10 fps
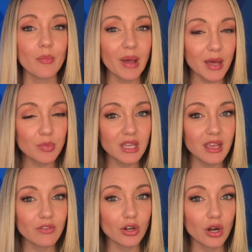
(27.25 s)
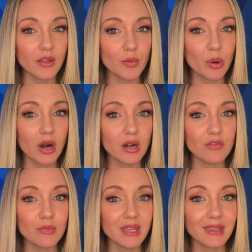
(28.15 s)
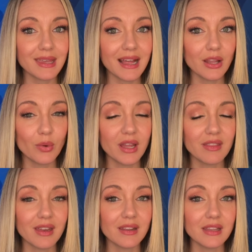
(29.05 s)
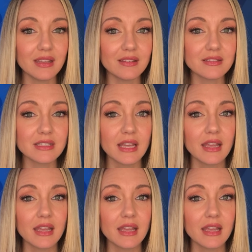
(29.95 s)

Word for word: bad behavior on the part of Mickey Callaway that is